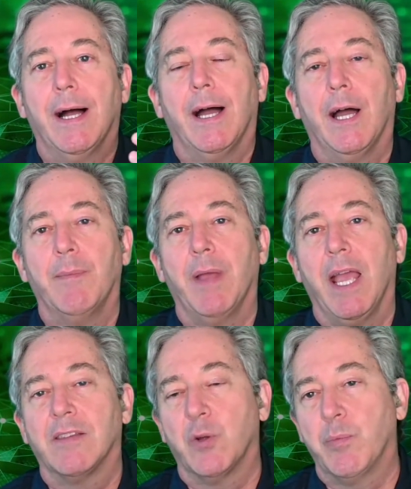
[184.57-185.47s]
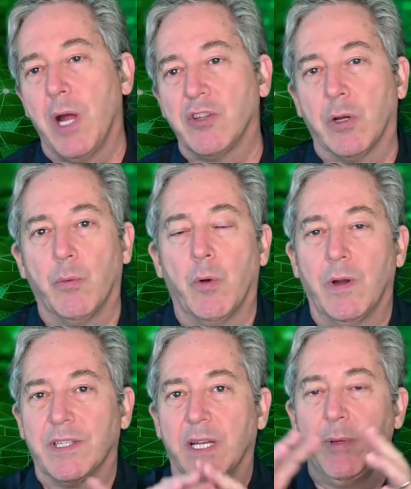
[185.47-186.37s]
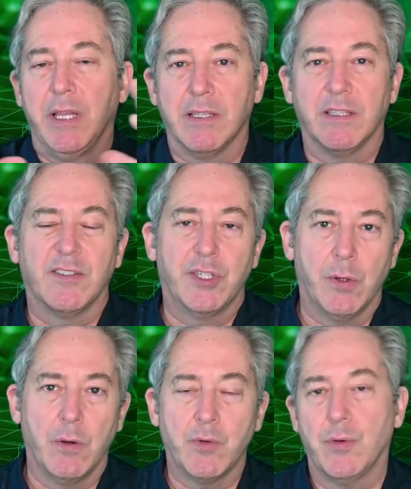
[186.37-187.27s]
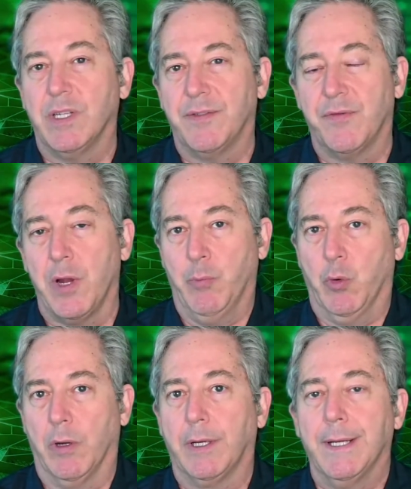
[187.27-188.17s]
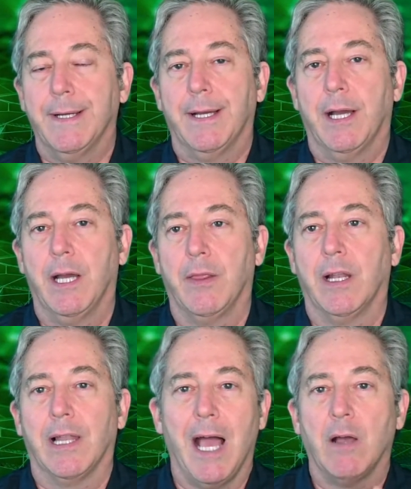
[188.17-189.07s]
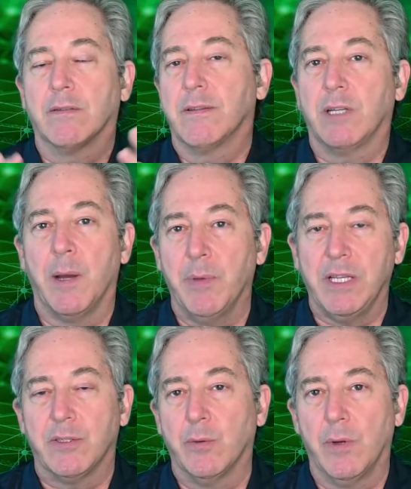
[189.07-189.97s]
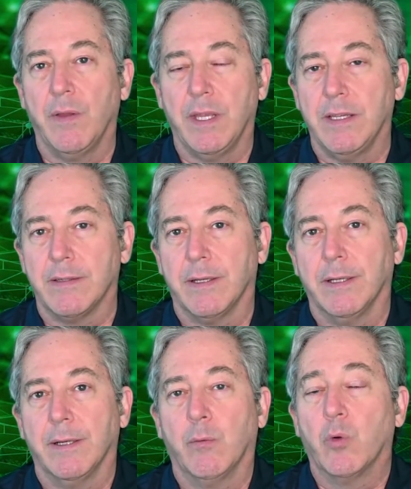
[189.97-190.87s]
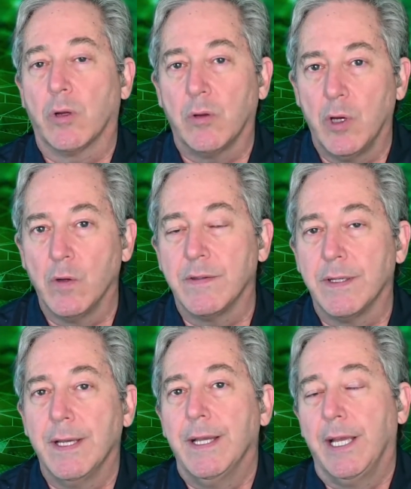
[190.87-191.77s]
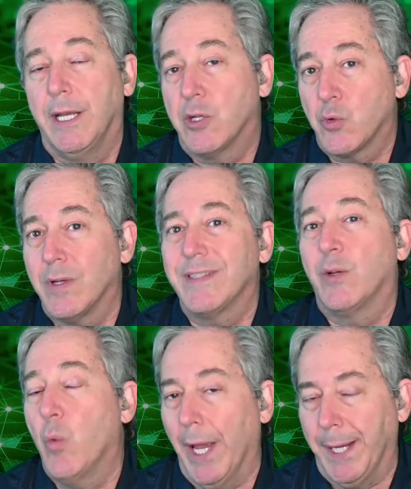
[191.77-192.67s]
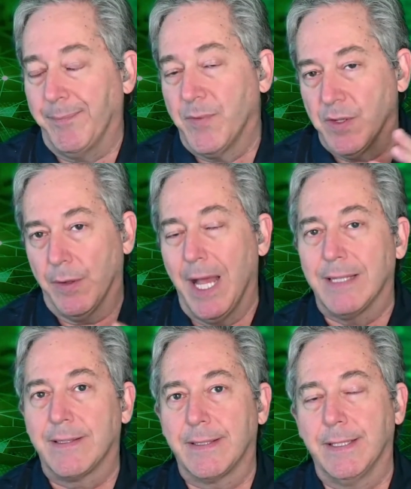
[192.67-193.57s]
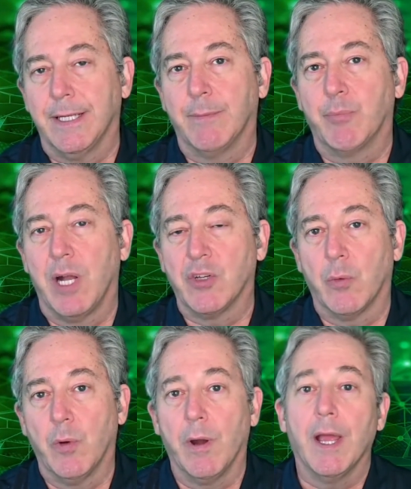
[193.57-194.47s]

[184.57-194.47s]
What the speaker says: And so Project Aurora is going to be this zero trust framework that allows companies to run these workloads in a trusted way. So that's Project Aurora.